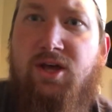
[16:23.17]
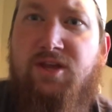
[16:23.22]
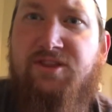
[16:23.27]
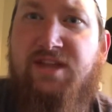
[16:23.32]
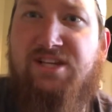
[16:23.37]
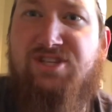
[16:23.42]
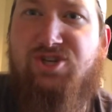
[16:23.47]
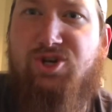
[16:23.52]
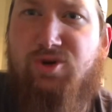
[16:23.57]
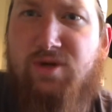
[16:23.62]

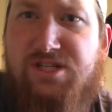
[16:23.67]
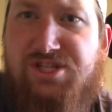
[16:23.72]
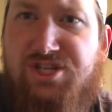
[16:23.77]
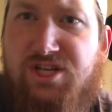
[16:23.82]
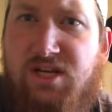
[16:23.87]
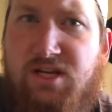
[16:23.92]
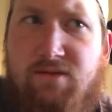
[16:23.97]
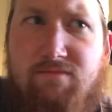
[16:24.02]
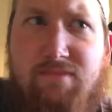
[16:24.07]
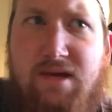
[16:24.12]
that's
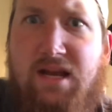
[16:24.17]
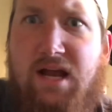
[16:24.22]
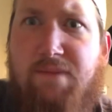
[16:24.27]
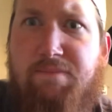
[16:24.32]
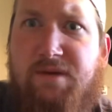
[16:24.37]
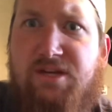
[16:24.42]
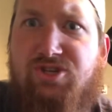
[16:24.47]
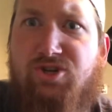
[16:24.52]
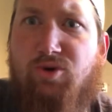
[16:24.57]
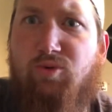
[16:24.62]
Christian may not
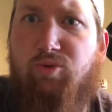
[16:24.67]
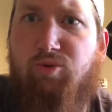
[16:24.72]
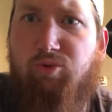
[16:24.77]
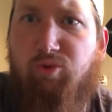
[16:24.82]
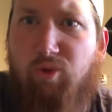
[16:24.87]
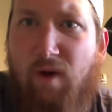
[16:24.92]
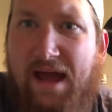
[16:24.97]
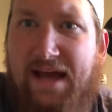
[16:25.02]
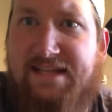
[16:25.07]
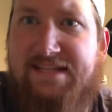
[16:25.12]
be
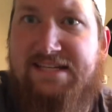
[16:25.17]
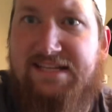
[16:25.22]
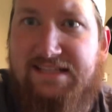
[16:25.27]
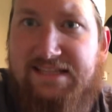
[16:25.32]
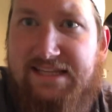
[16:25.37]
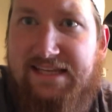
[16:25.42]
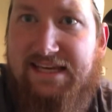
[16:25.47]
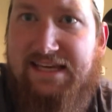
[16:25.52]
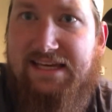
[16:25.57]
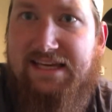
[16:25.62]

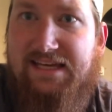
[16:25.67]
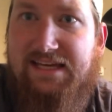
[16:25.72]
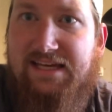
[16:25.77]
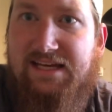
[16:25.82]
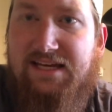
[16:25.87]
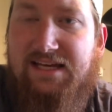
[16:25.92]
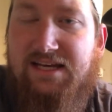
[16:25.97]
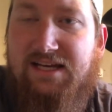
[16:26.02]
directly